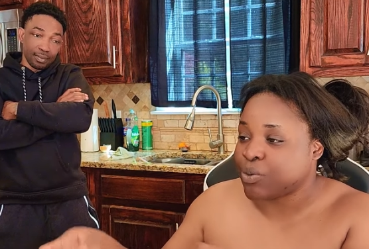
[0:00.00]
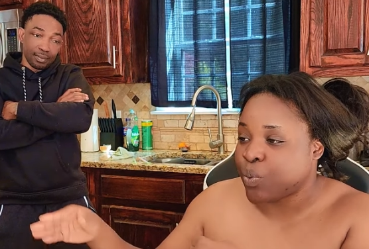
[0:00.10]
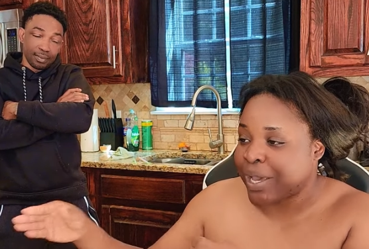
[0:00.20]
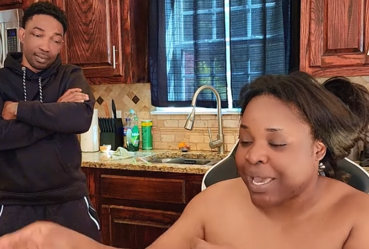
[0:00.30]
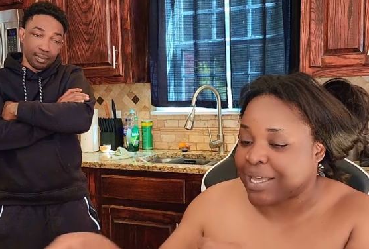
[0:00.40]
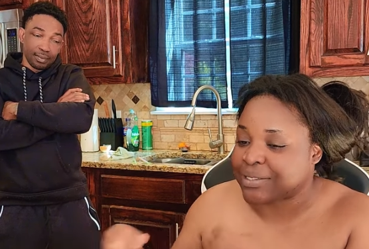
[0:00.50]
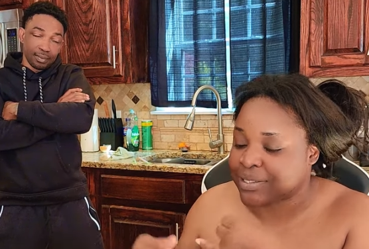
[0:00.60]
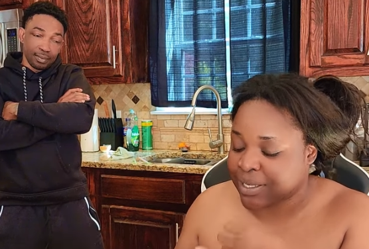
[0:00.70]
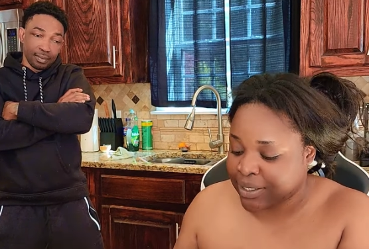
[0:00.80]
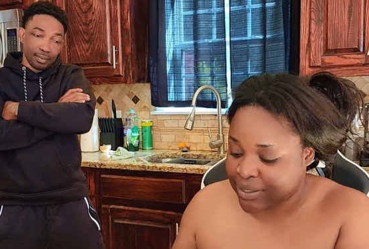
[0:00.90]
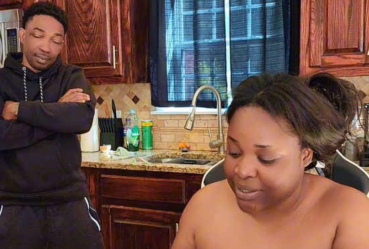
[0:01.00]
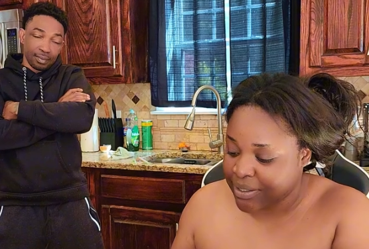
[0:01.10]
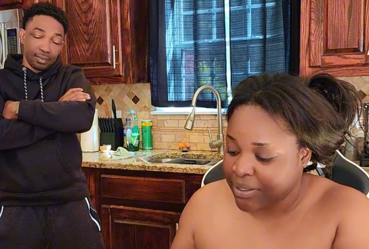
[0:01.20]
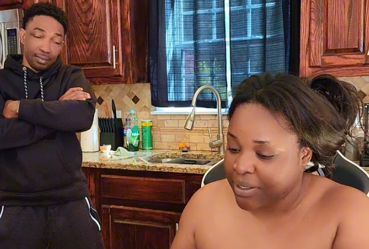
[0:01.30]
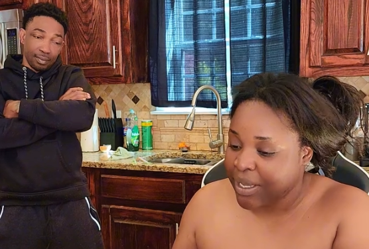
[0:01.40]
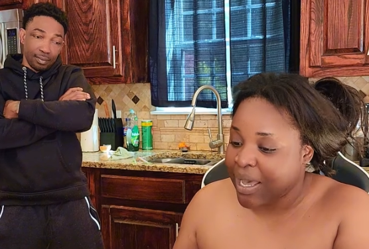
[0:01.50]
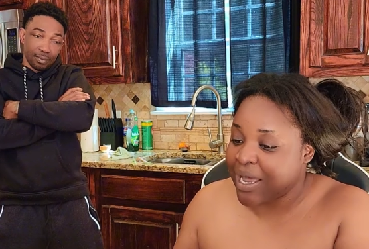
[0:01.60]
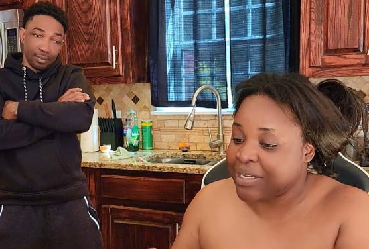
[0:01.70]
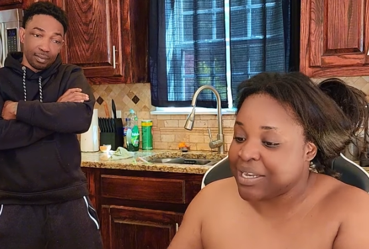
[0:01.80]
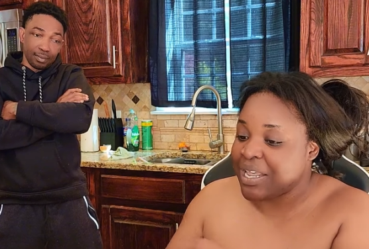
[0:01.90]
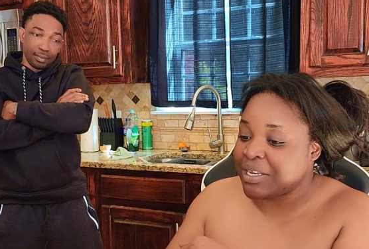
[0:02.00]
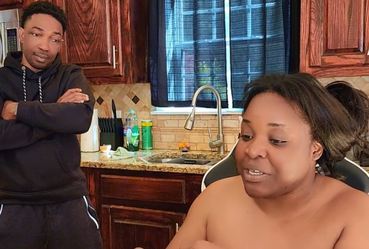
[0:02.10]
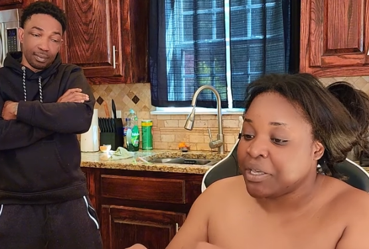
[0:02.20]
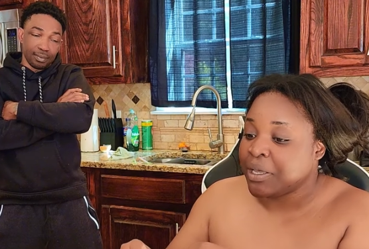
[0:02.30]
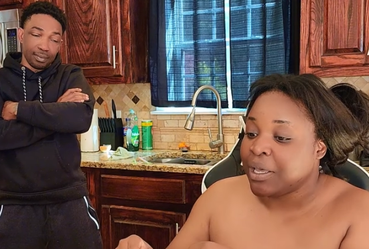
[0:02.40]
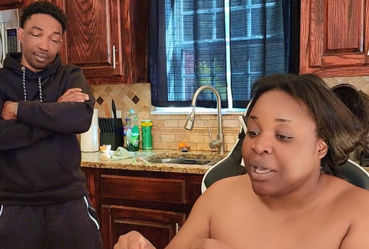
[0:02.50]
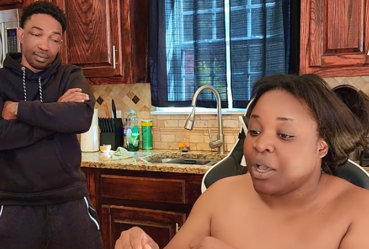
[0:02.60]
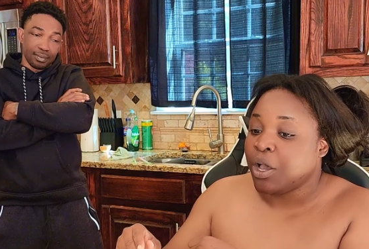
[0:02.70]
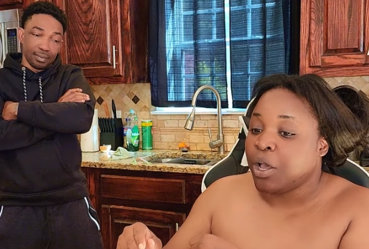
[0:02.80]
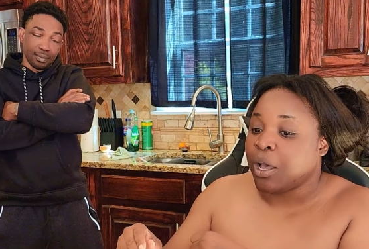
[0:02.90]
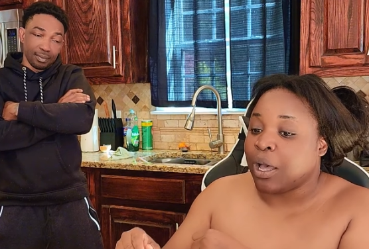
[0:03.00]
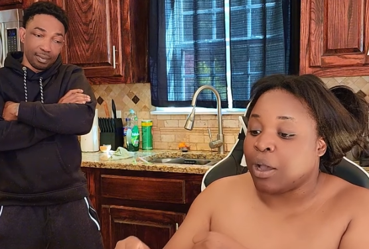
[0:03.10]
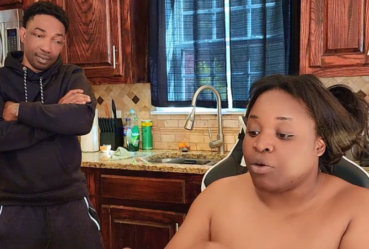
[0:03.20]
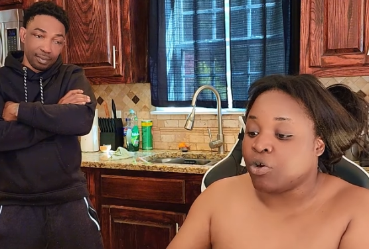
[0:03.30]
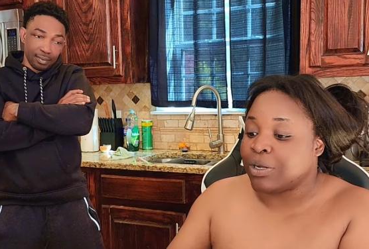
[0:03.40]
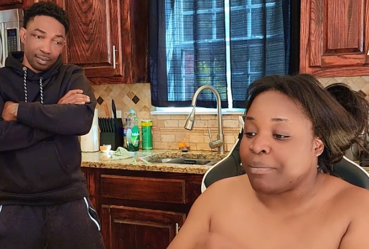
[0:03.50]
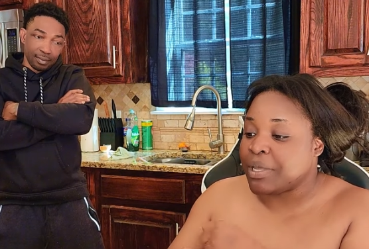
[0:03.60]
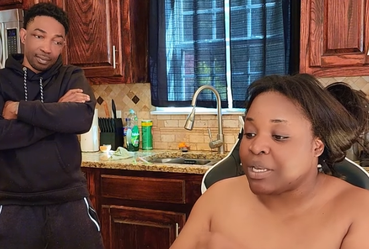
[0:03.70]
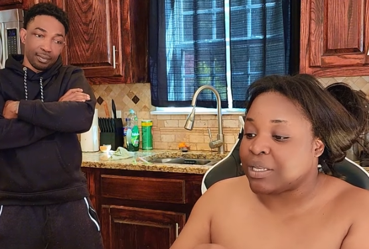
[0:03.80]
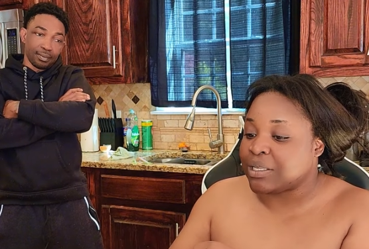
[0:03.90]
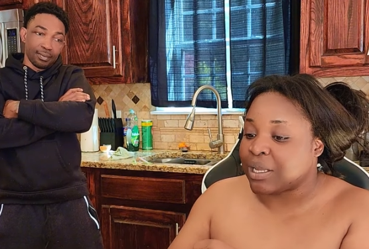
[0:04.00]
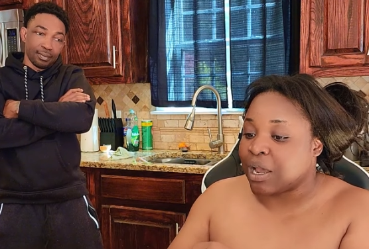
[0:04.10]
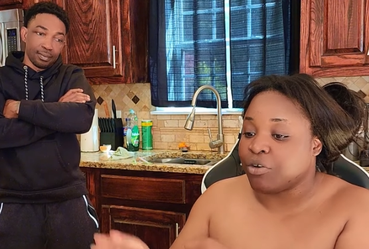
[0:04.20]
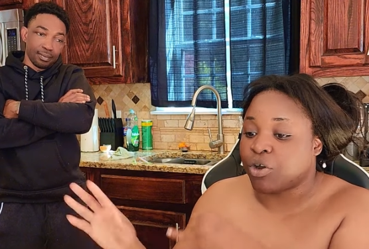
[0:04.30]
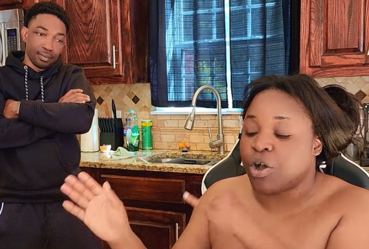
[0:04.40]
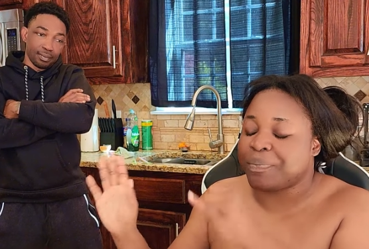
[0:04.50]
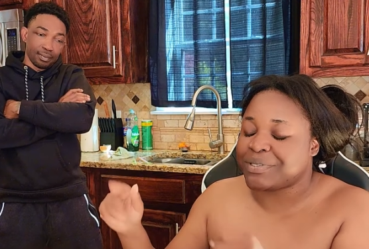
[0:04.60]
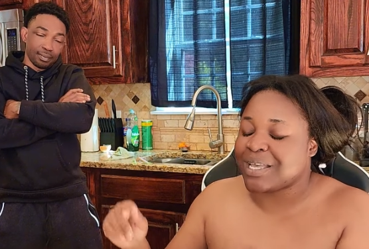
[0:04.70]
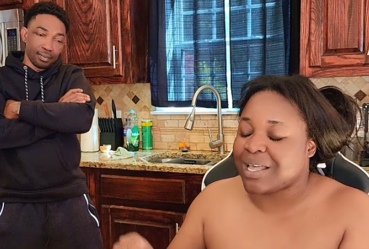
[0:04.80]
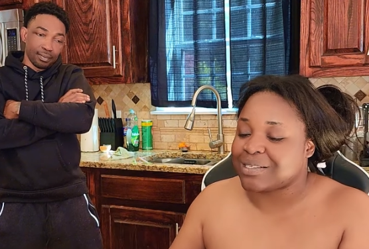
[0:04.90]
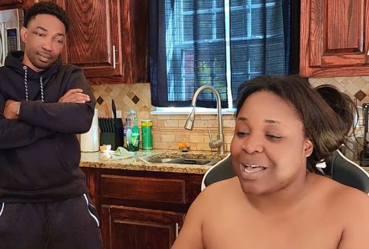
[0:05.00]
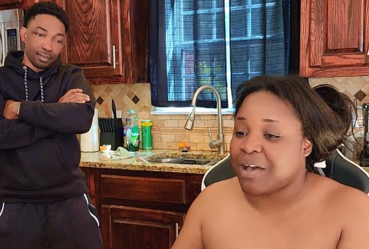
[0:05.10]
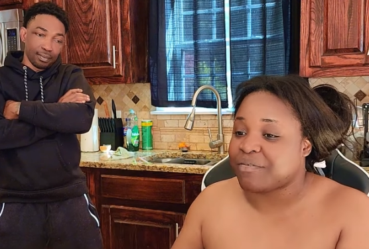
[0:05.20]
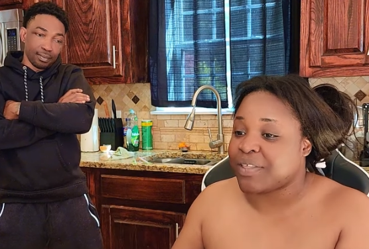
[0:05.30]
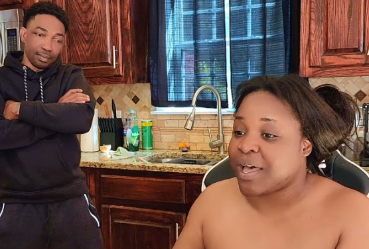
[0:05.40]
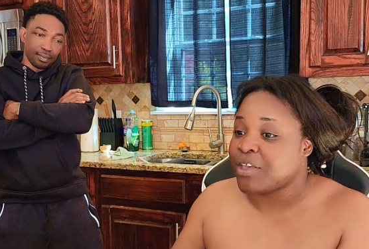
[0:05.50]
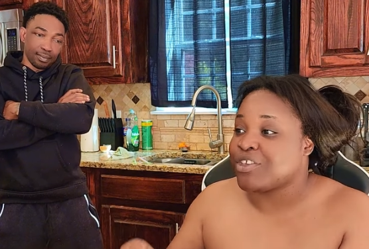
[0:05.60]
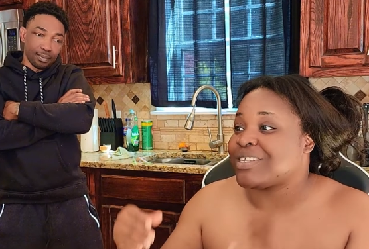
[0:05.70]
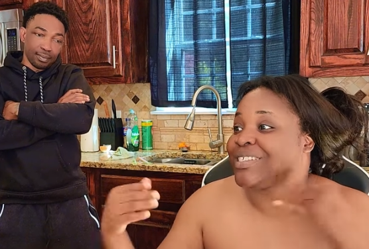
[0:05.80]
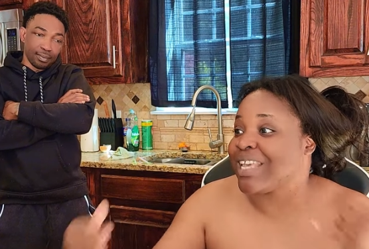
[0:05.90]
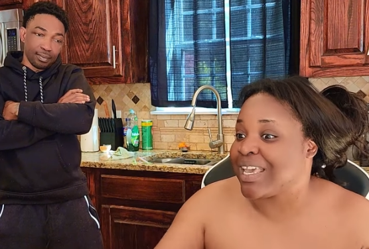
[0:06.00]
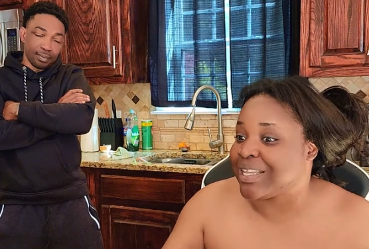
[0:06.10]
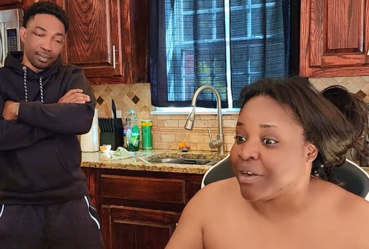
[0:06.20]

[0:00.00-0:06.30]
Speaker 1: why I said. Mm -hmm. And then around a minute, around a couple seconds after, you say it.